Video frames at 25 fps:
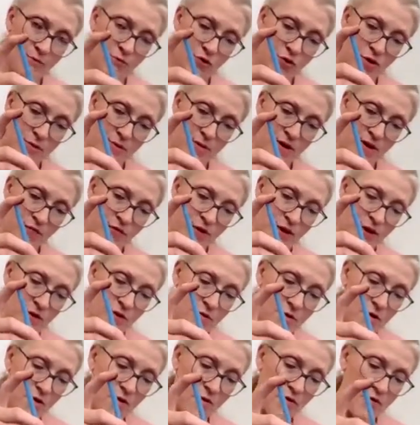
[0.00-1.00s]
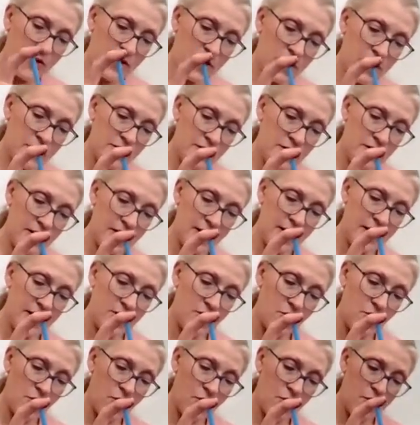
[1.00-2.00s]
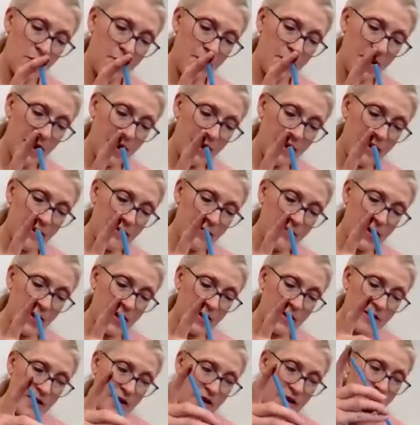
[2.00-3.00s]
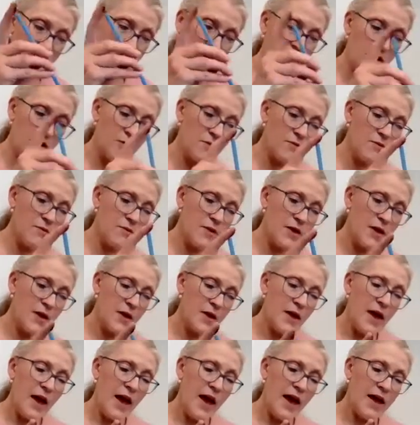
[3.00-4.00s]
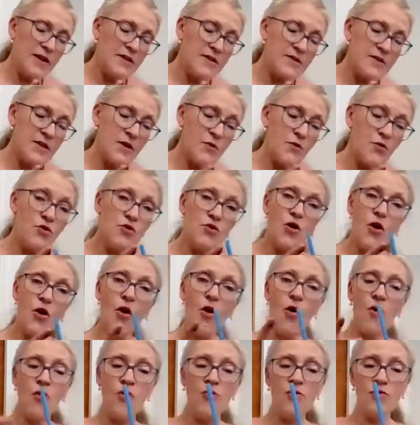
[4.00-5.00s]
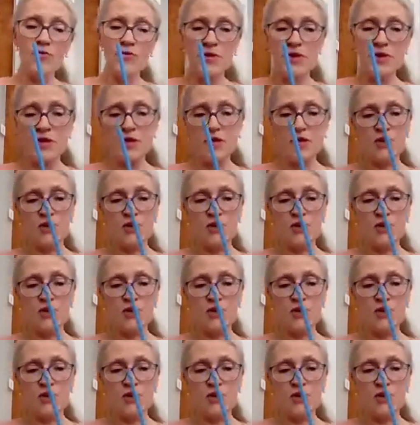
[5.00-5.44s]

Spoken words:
I'm putting my finger over it until I get it over the pot, and then I let it go. And it will only